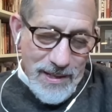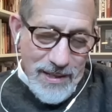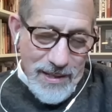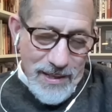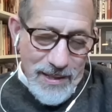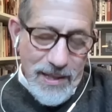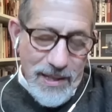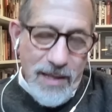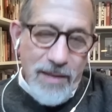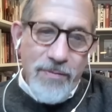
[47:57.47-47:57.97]

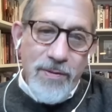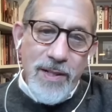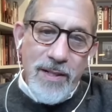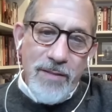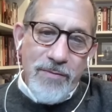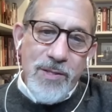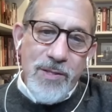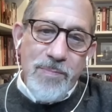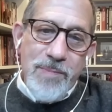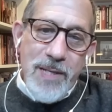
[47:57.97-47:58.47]
the evening
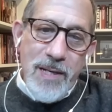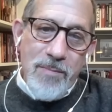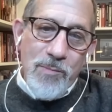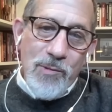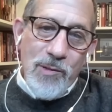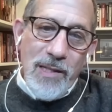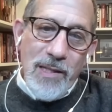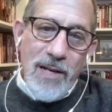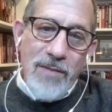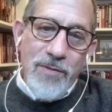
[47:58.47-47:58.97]
of September
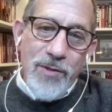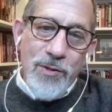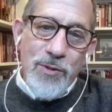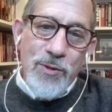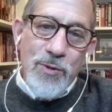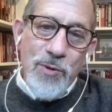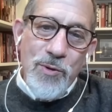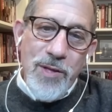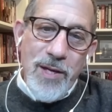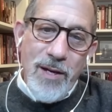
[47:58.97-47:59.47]
11th,
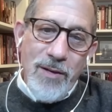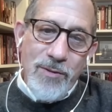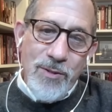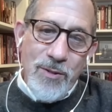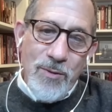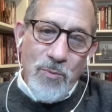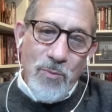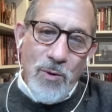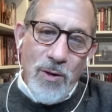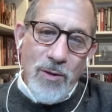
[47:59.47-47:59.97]

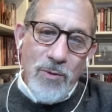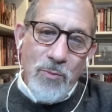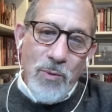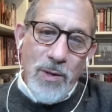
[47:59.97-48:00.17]
2001,